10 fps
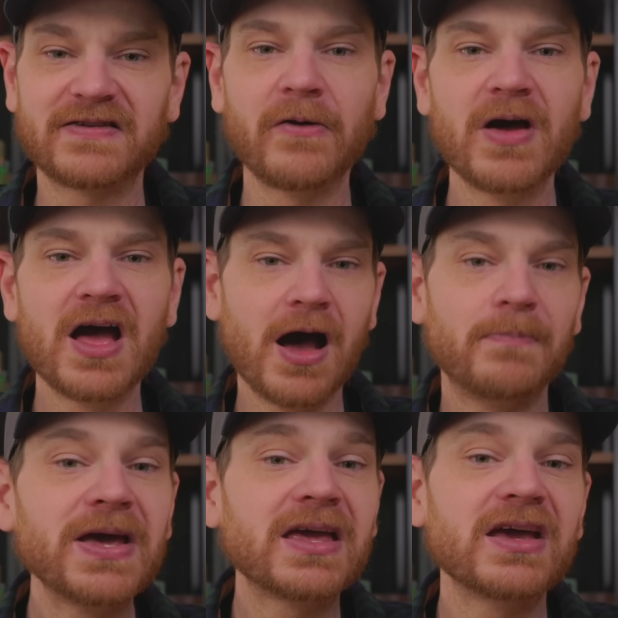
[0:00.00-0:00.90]
So a
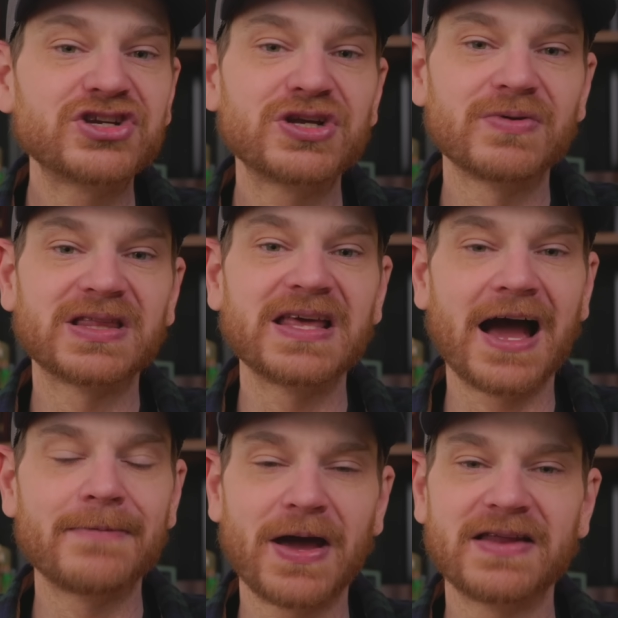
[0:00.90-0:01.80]
big issue with the
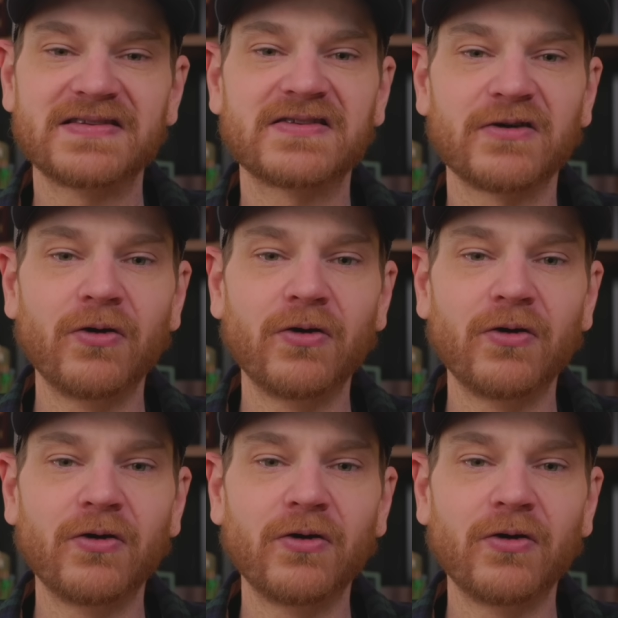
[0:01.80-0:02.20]
iPad is it's